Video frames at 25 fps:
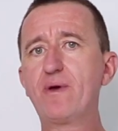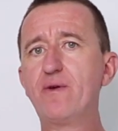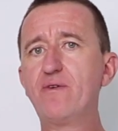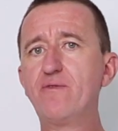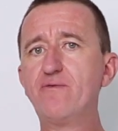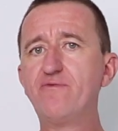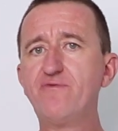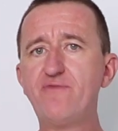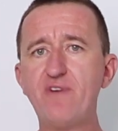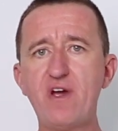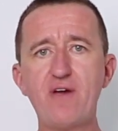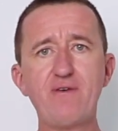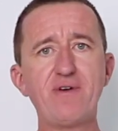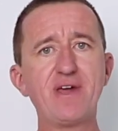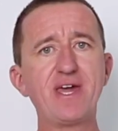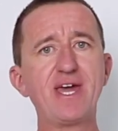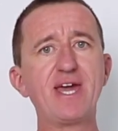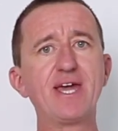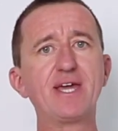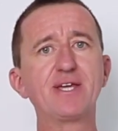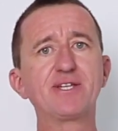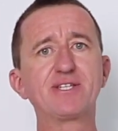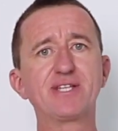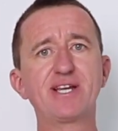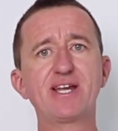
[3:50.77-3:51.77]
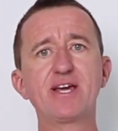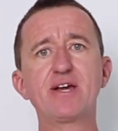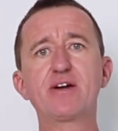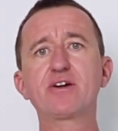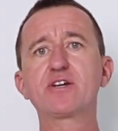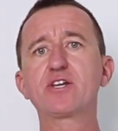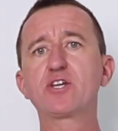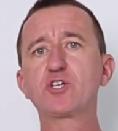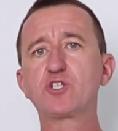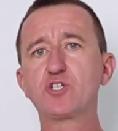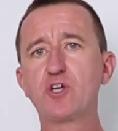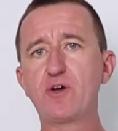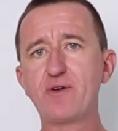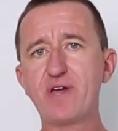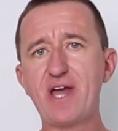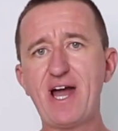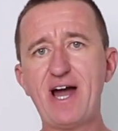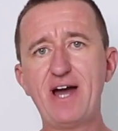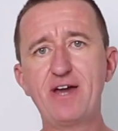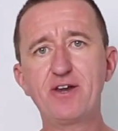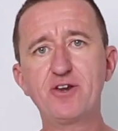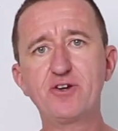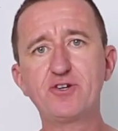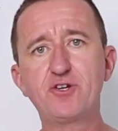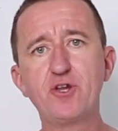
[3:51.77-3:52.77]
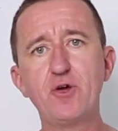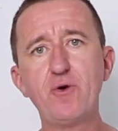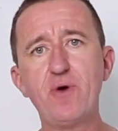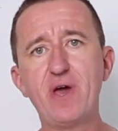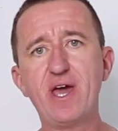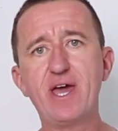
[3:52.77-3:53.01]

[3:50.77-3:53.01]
very easily. I'm gonna show you how to do